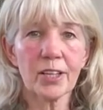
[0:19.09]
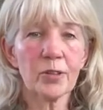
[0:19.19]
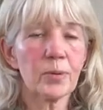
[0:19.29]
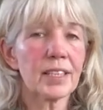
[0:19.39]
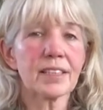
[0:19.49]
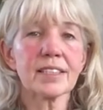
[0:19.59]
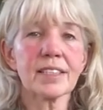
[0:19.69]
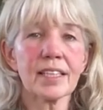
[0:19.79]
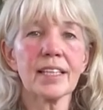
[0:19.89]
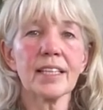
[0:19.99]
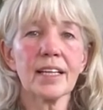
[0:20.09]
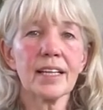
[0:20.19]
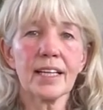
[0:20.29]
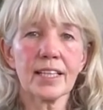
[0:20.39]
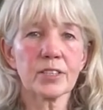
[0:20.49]
We can see
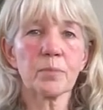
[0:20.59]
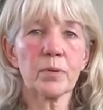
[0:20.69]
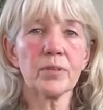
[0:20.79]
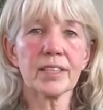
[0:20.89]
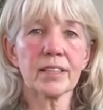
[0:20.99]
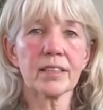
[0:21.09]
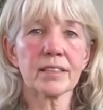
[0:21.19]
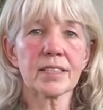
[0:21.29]
it's pointless,